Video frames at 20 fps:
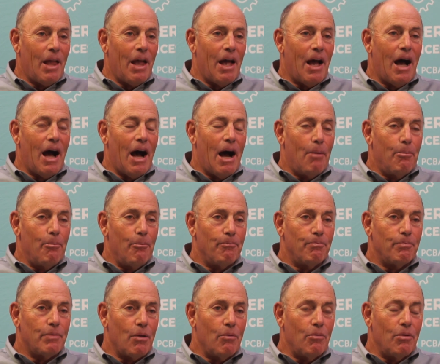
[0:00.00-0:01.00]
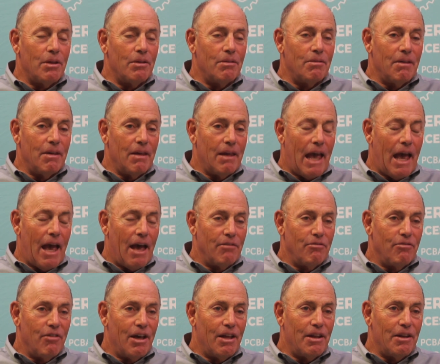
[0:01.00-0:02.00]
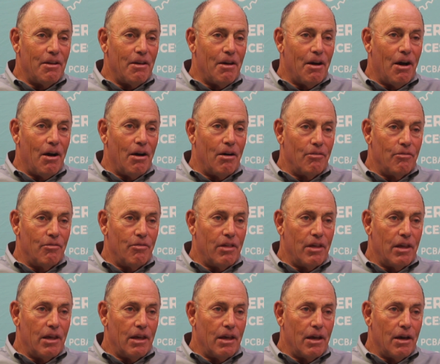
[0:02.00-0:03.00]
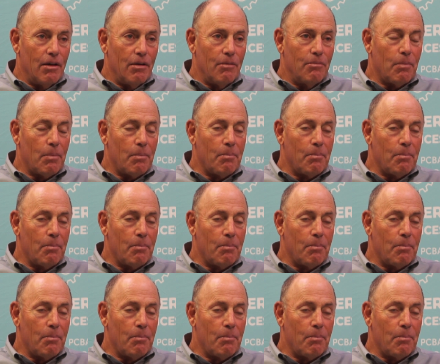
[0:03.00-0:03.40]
with the advent of the